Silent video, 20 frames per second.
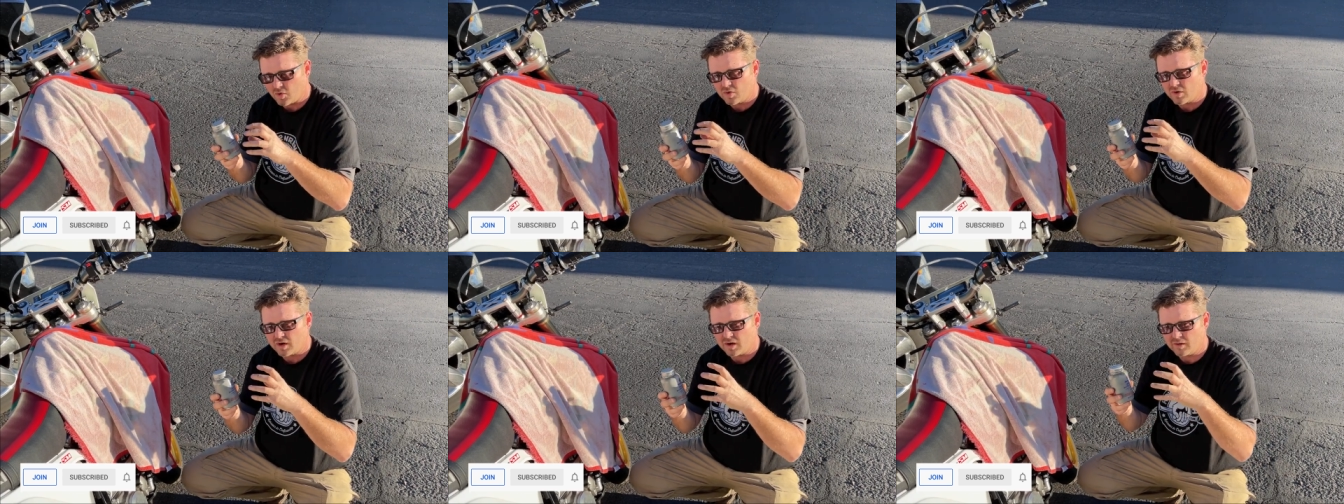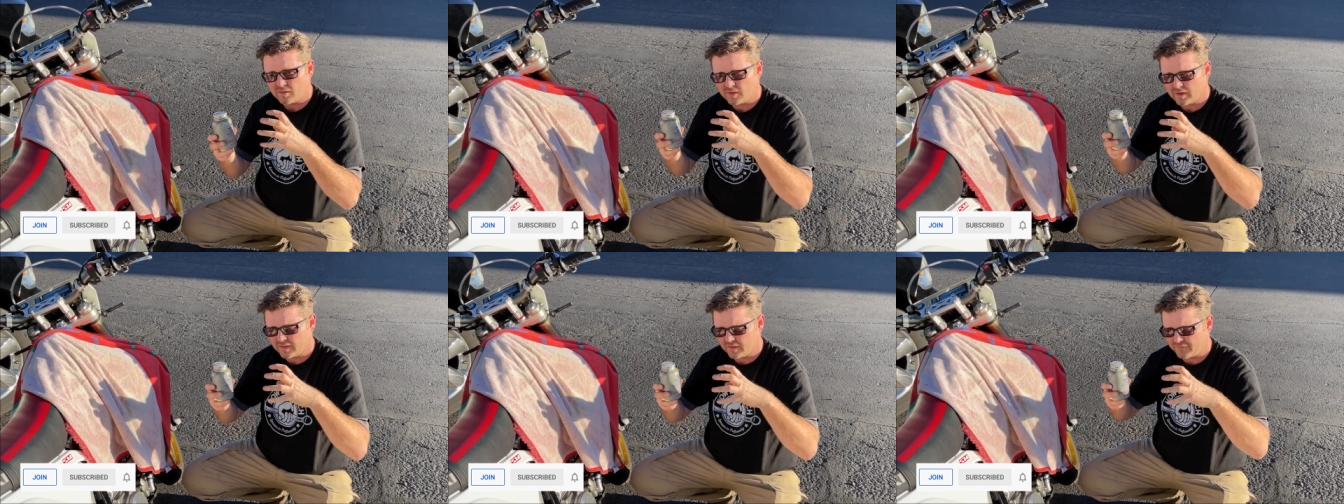
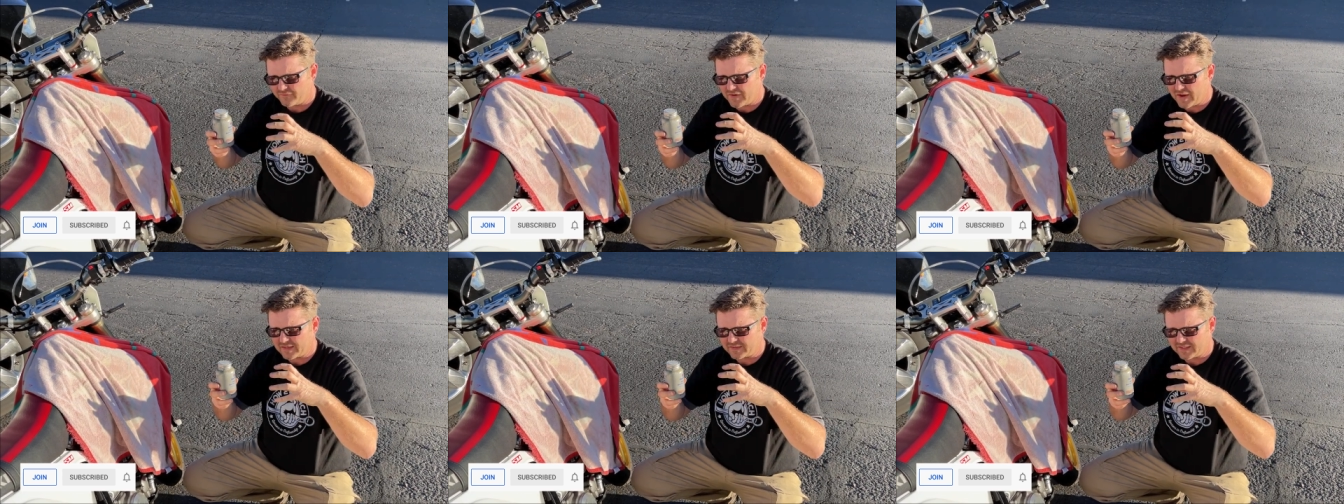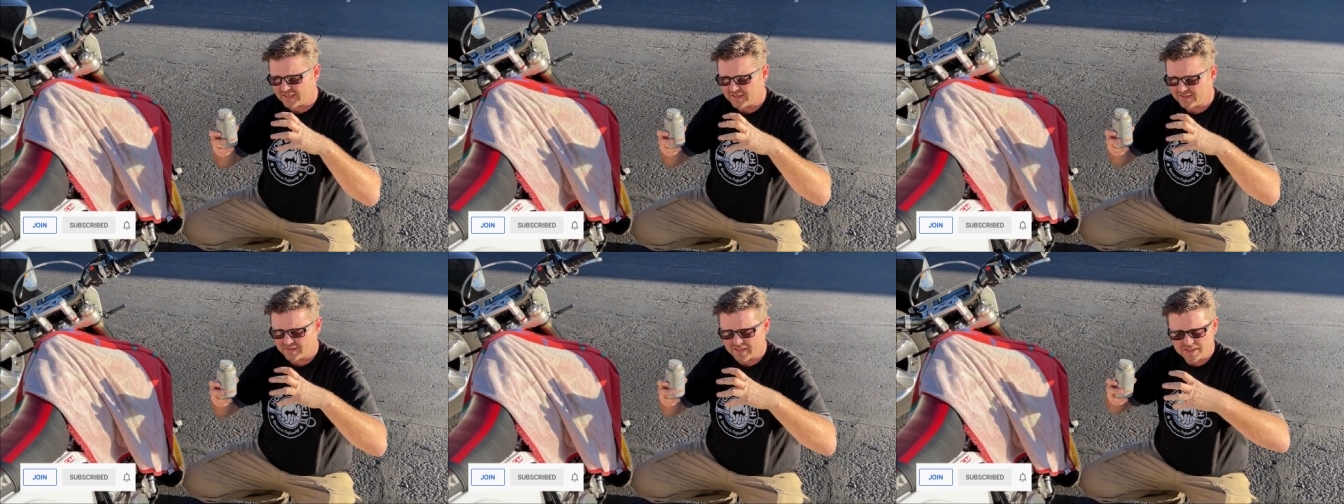or the
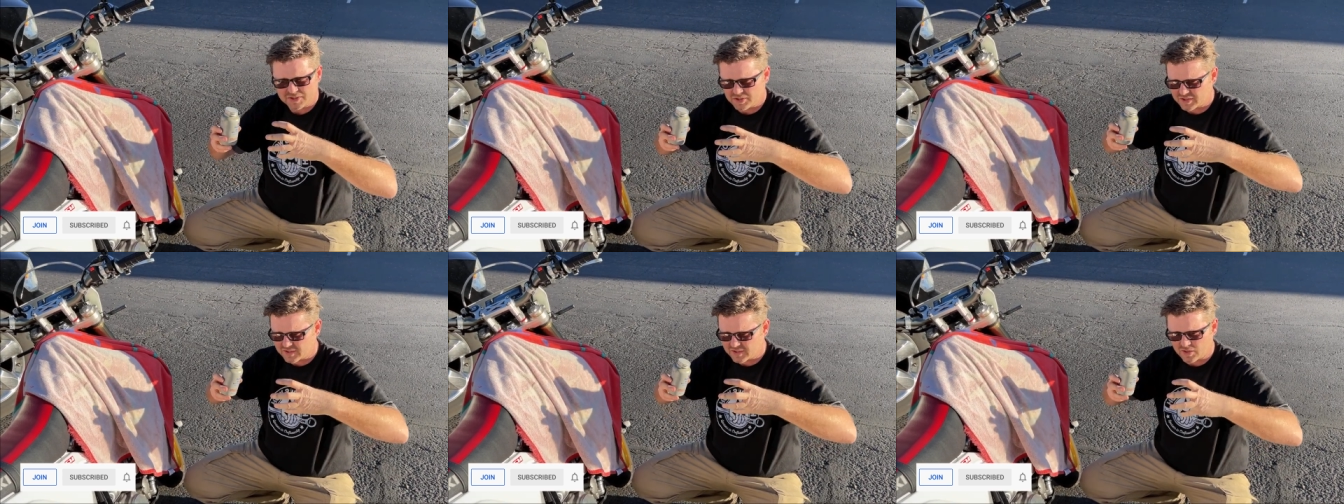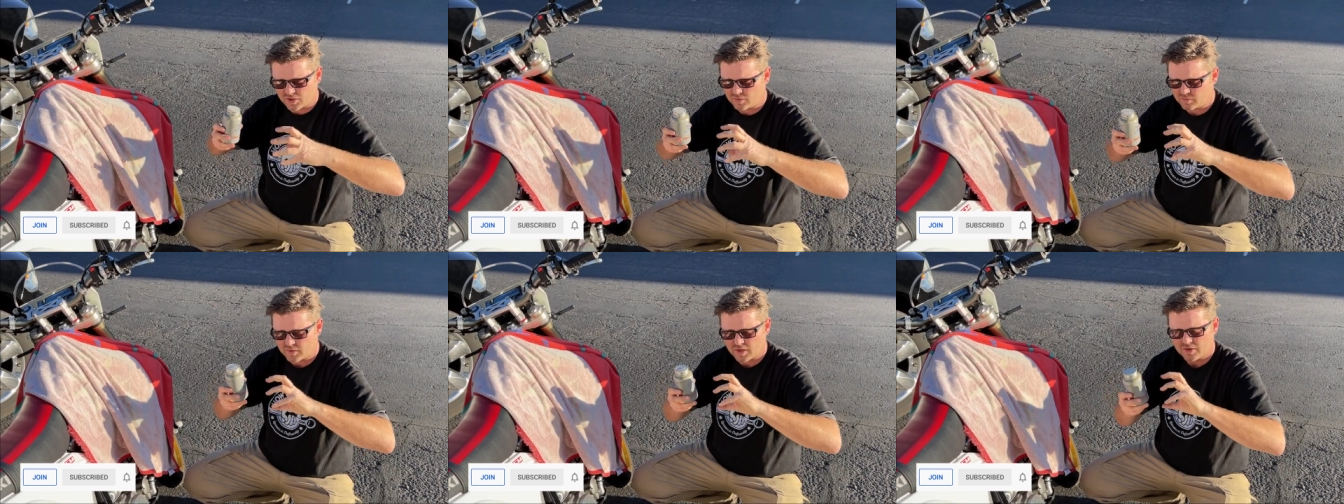fact that they just
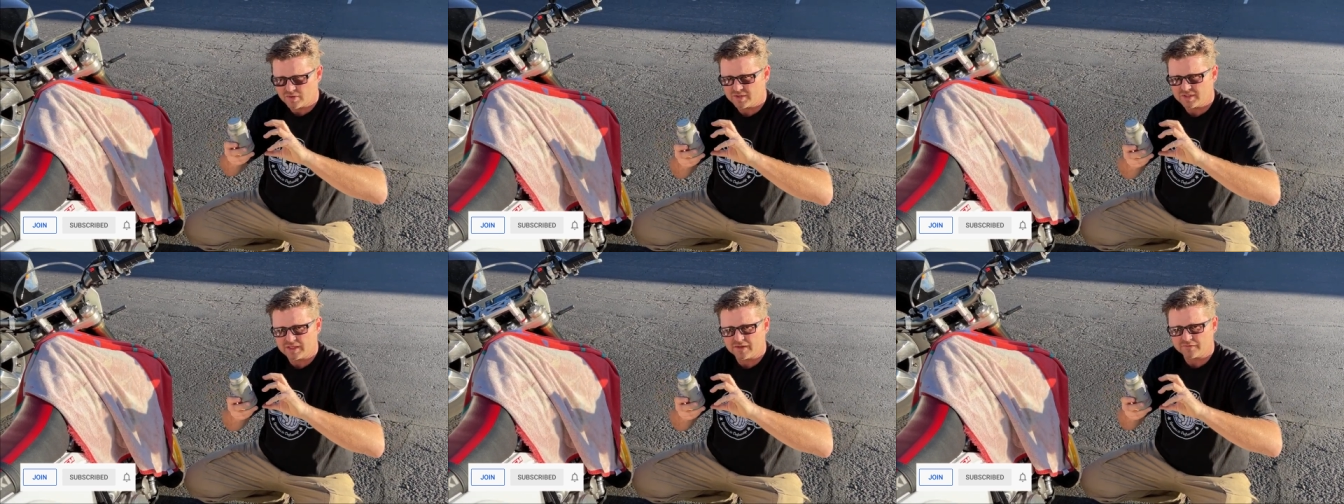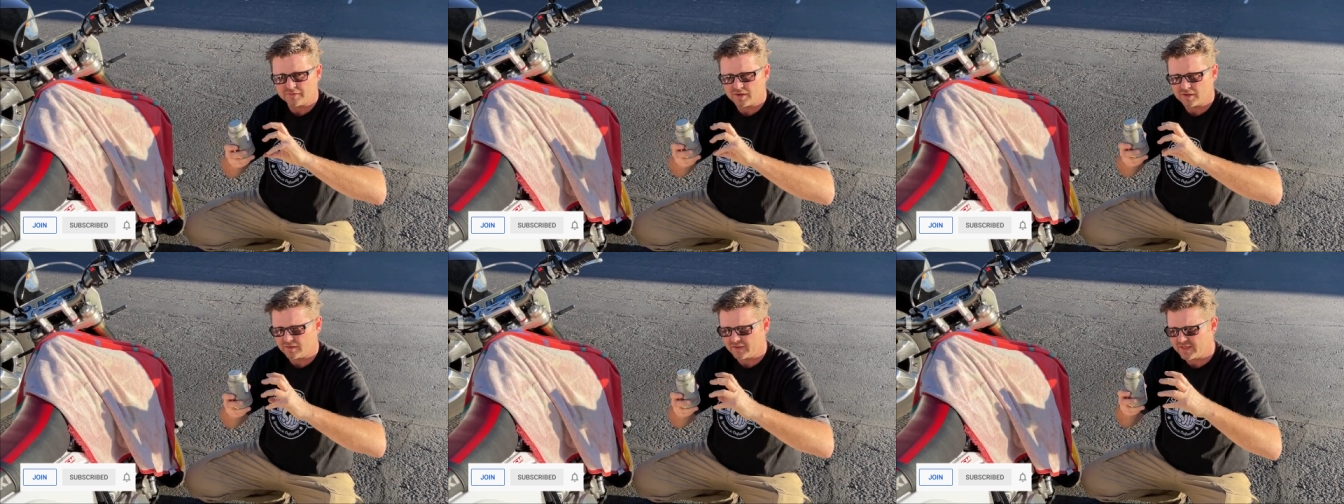corrode
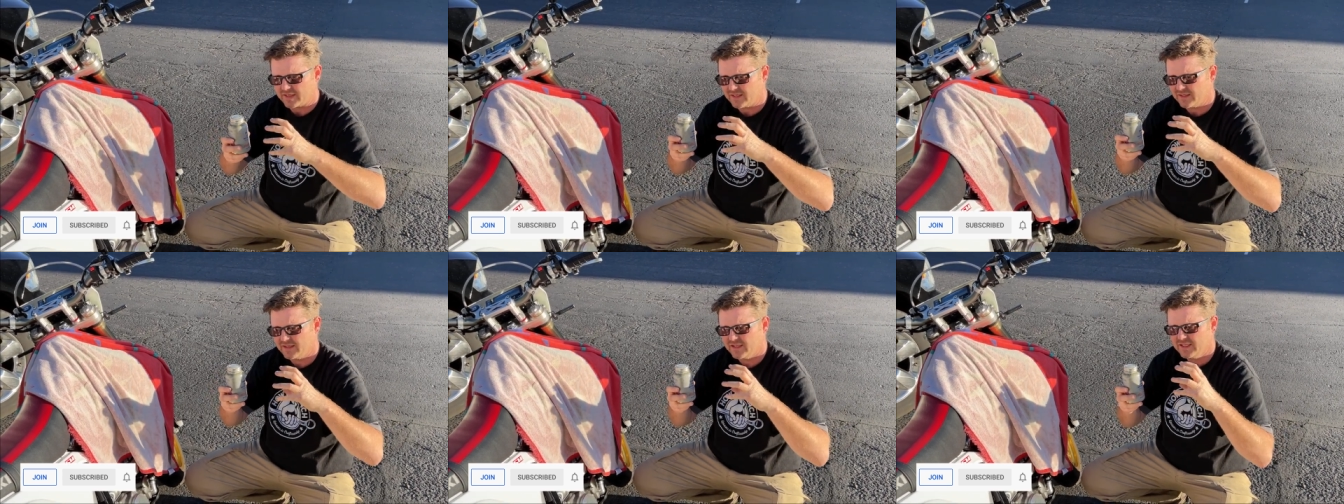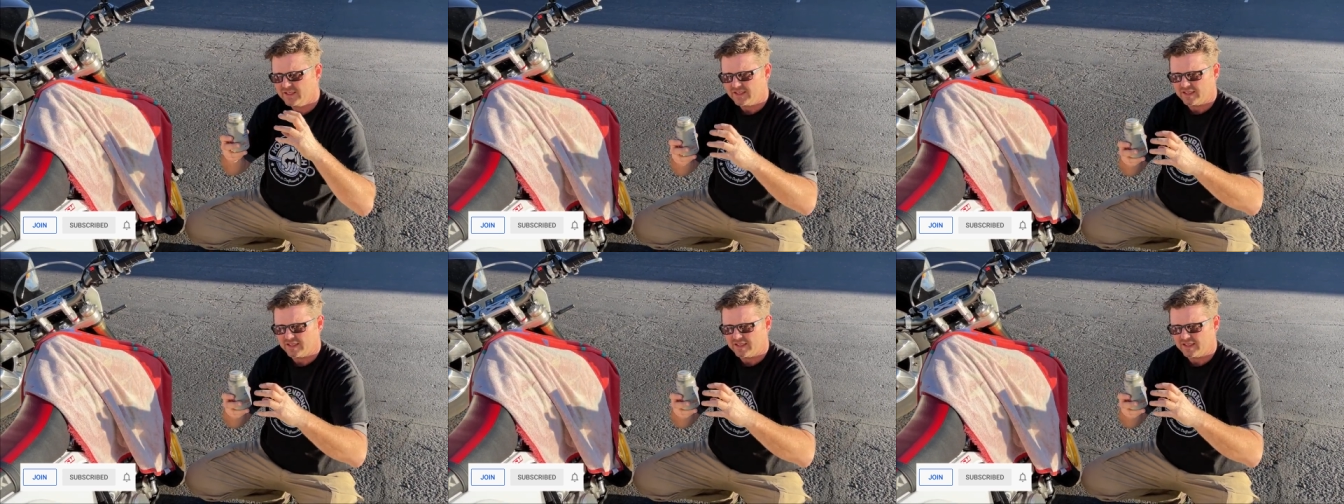differently